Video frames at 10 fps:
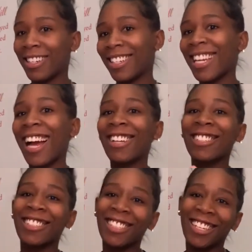y'all to
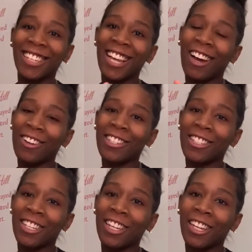see y'all to
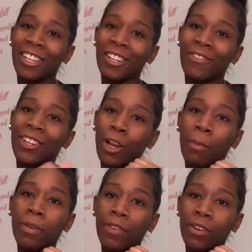see it in the video
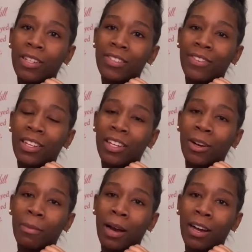before this video,
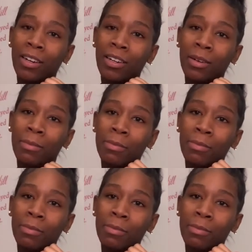my um